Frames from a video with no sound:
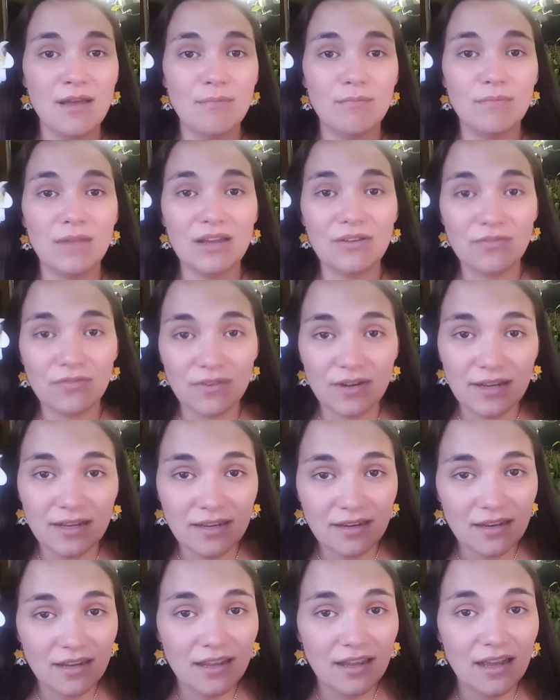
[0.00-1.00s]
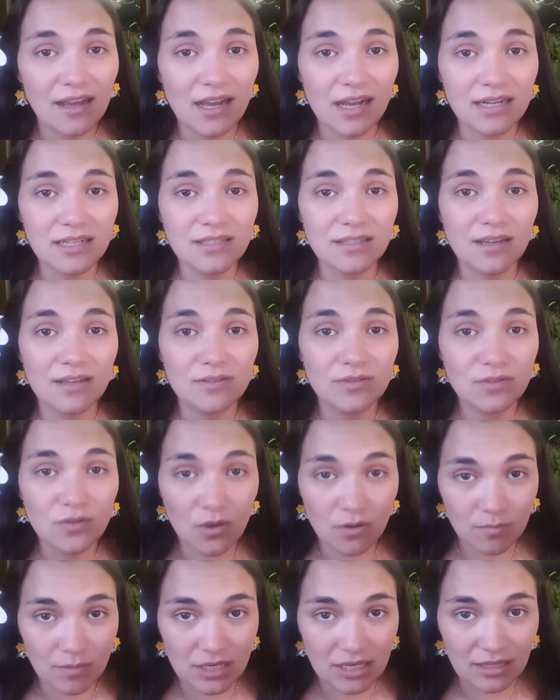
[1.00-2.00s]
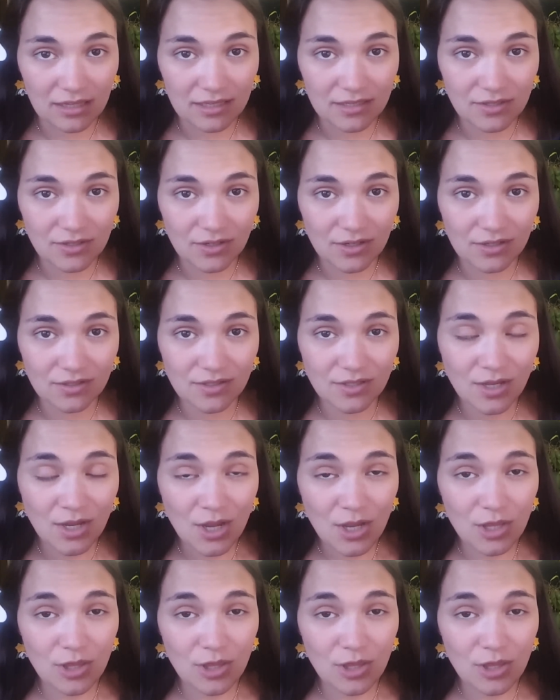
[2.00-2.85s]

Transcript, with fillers: My friend, I saw so many lizards.